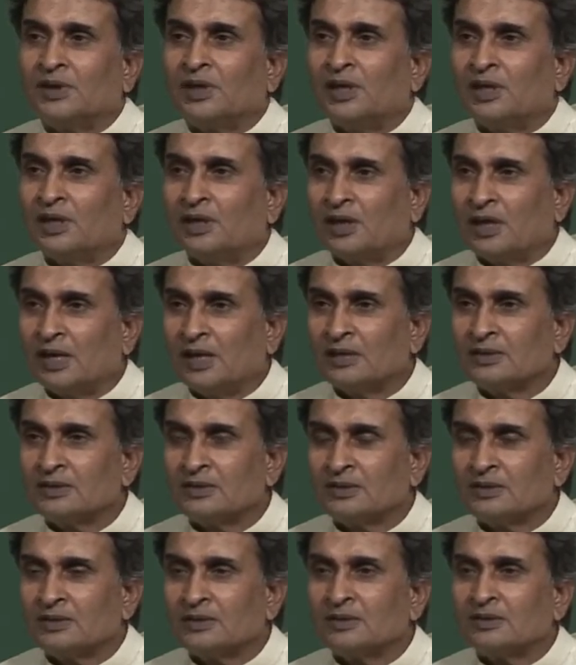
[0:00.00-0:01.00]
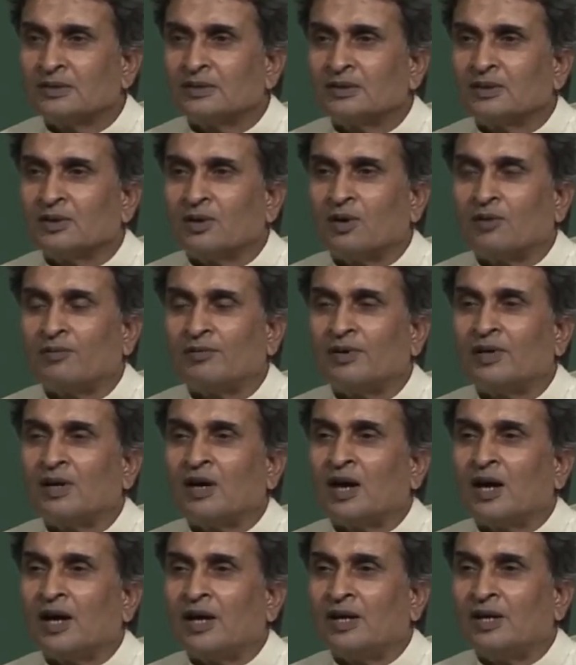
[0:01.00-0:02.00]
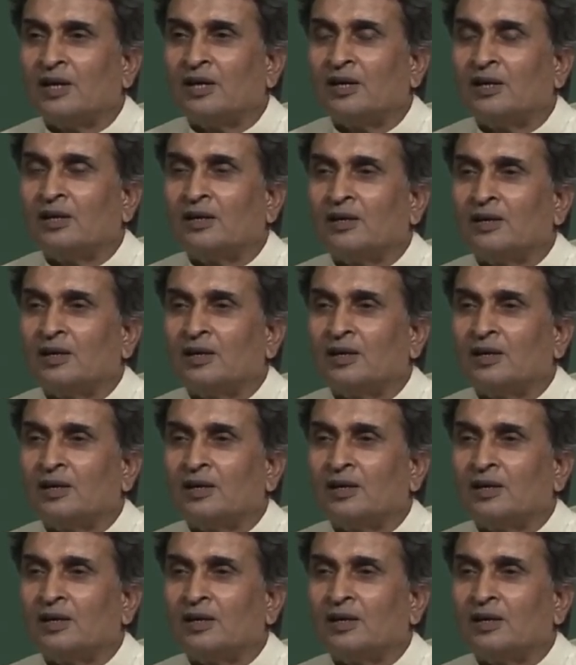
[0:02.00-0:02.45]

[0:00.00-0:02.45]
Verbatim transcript: in case of an ideal